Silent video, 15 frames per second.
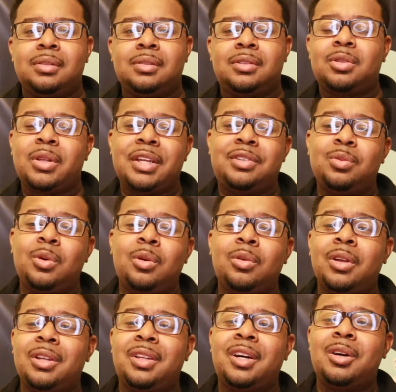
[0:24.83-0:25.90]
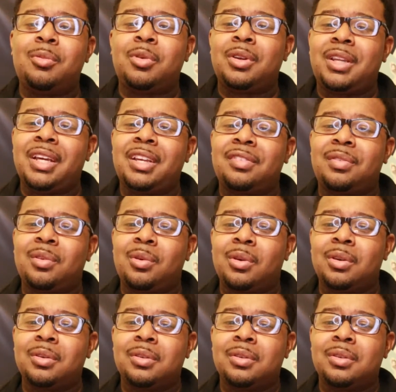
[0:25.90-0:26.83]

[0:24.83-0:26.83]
so that you won't look dumb on the dance floor,